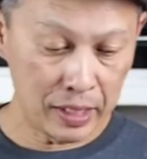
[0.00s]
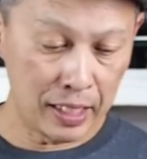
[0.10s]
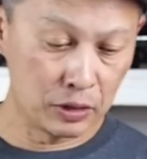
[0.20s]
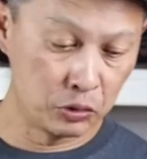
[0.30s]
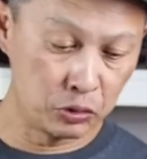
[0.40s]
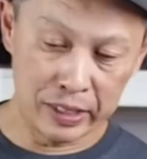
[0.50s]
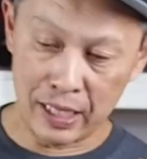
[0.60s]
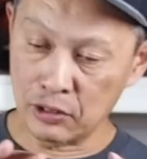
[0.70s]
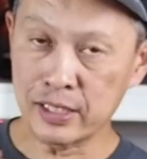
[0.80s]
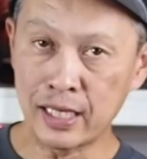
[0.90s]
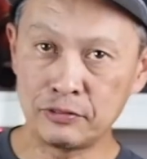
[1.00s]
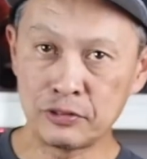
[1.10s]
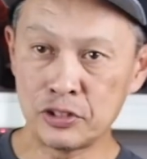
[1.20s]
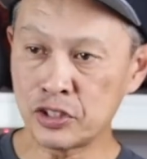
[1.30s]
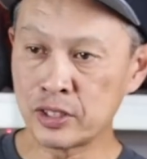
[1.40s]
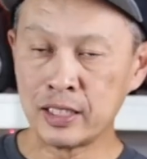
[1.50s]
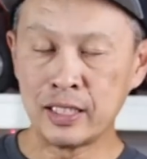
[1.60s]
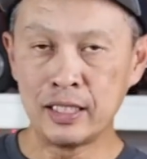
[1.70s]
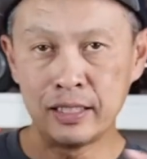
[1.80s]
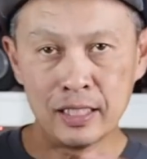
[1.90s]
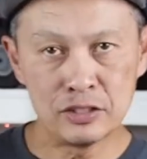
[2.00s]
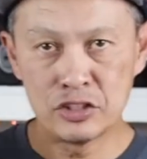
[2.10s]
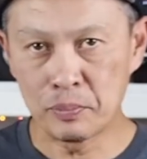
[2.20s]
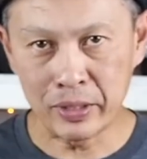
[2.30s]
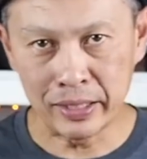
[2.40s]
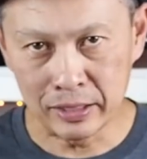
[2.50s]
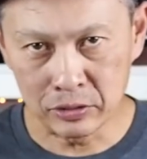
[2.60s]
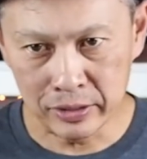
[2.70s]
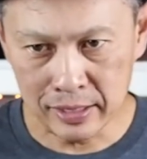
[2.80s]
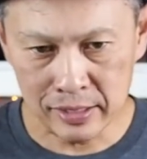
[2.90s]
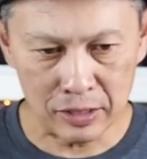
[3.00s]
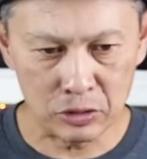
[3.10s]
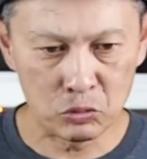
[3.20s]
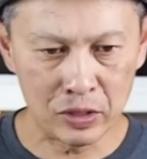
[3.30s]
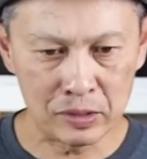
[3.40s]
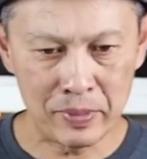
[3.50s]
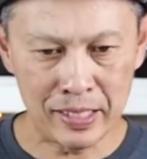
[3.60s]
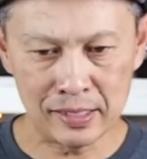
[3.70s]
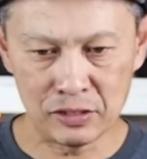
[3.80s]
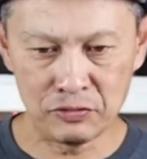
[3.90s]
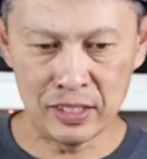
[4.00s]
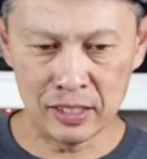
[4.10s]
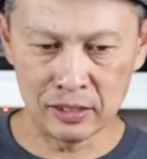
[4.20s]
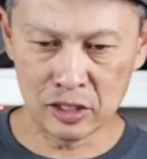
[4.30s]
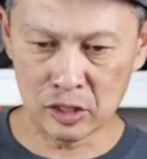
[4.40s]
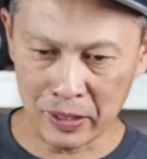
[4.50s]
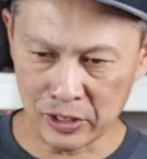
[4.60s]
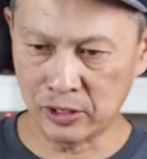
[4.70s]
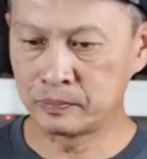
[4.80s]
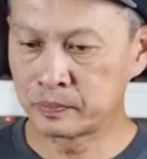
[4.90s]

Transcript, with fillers: I'll go through the outside first and then jump right into the inside on what makes this vehicle special.